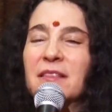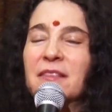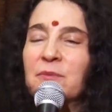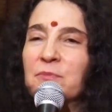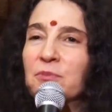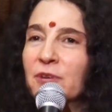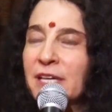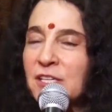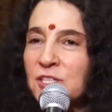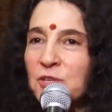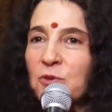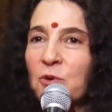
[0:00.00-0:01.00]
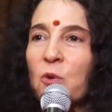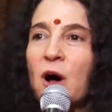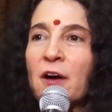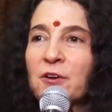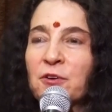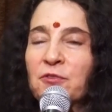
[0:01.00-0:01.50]
that brings you the
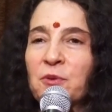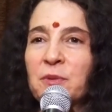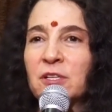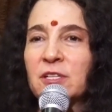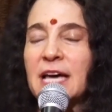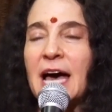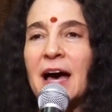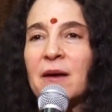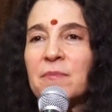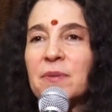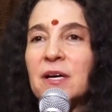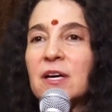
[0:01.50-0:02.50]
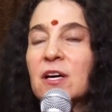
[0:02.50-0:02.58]
water from your tap,